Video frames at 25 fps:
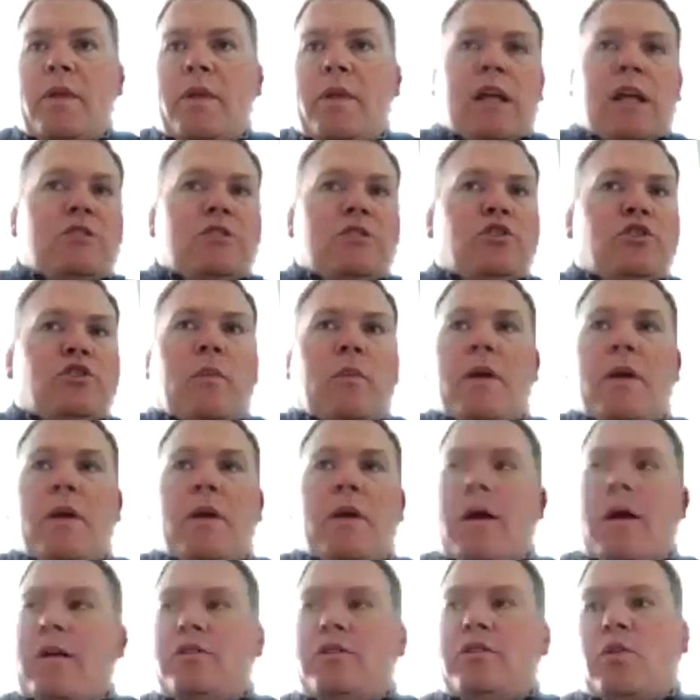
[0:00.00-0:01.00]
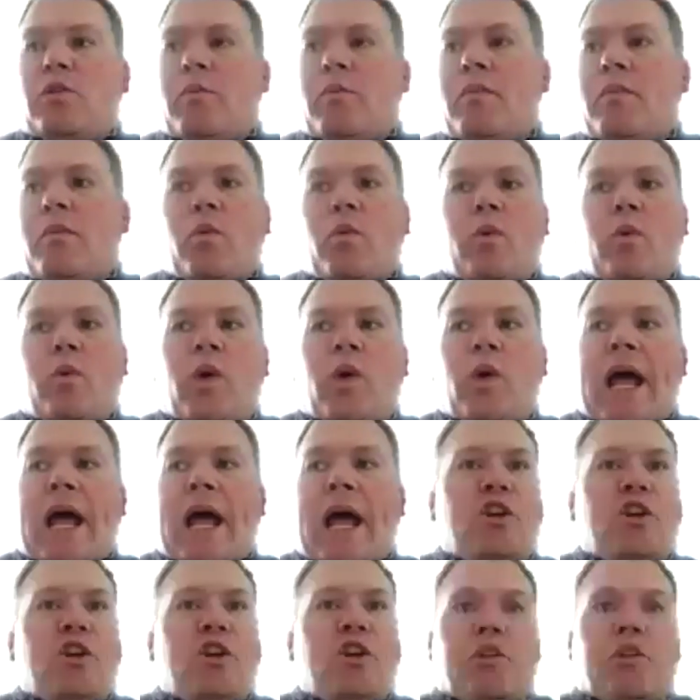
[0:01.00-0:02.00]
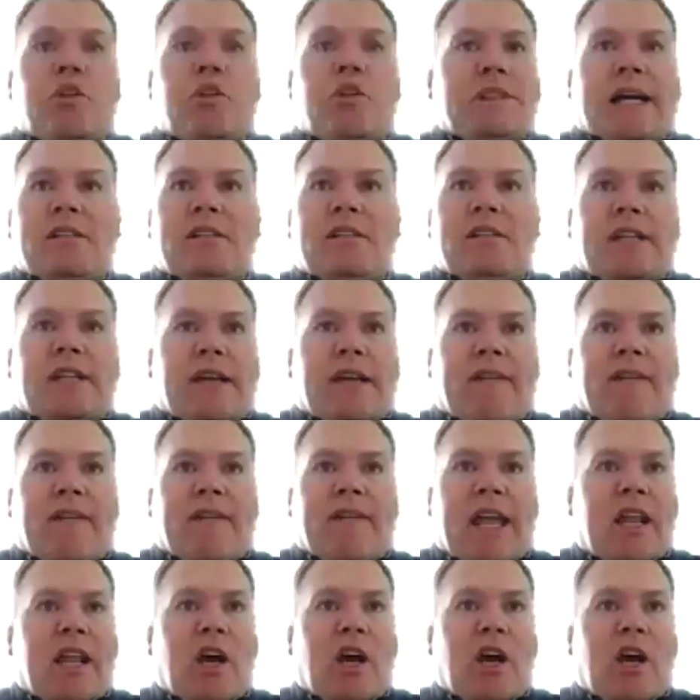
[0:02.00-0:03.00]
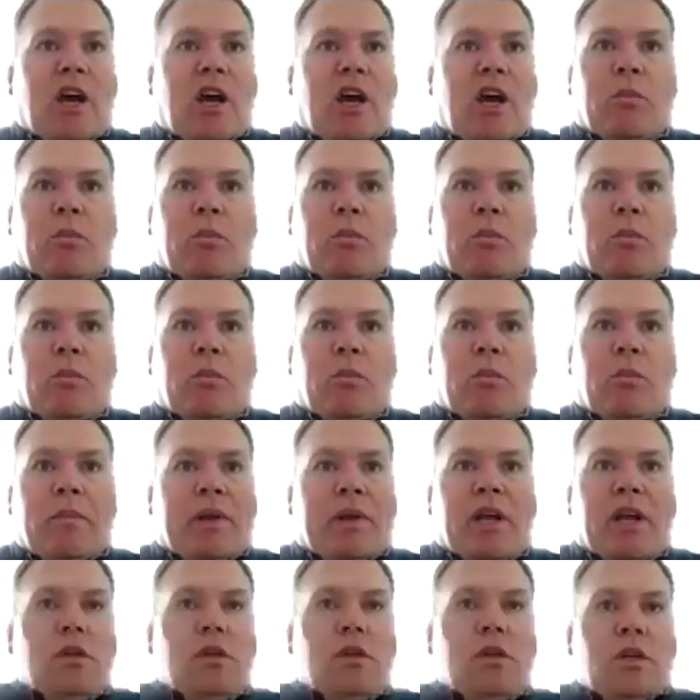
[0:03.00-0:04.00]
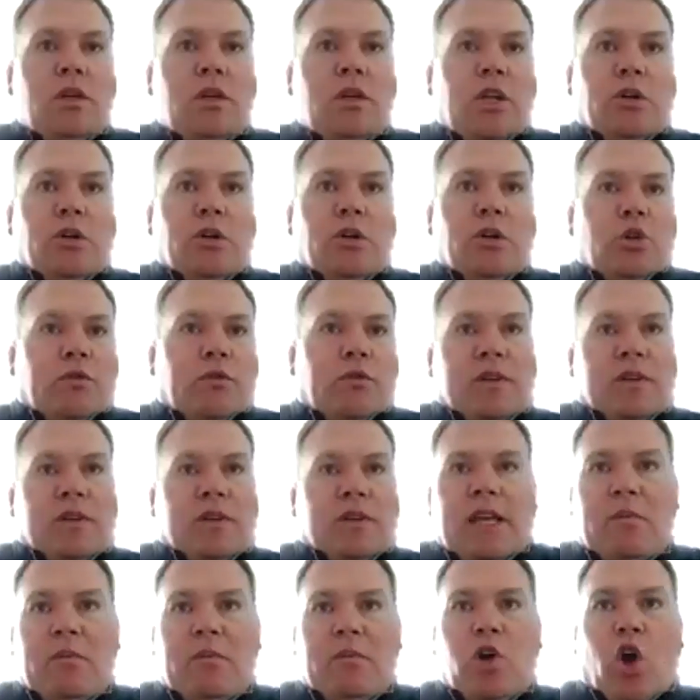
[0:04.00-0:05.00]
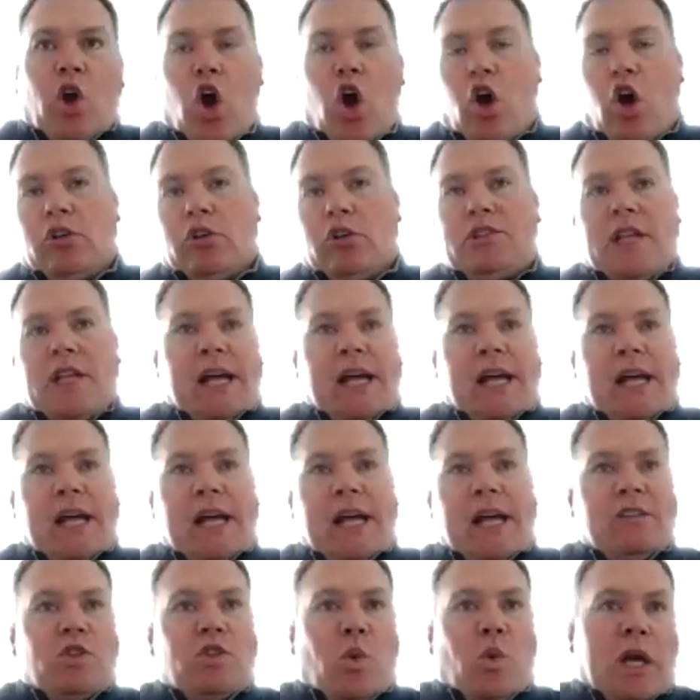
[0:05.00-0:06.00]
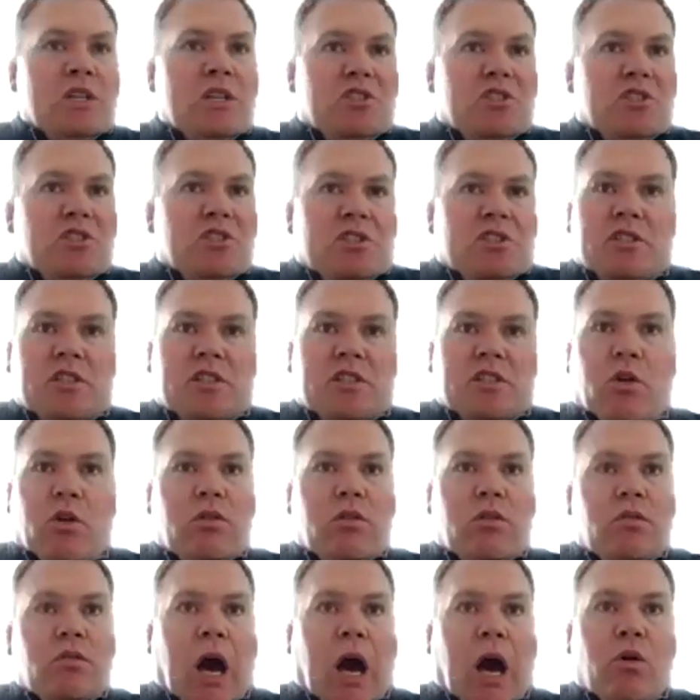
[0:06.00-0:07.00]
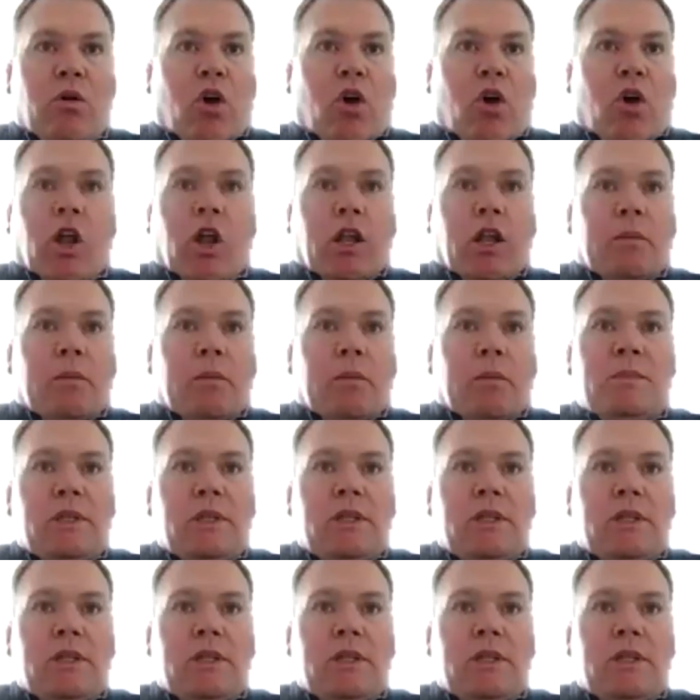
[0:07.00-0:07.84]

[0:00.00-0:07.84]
Yeah, so what I do with them is I just say, if I can help, let me know. You know, so if a team calls and has questions, I'll call them.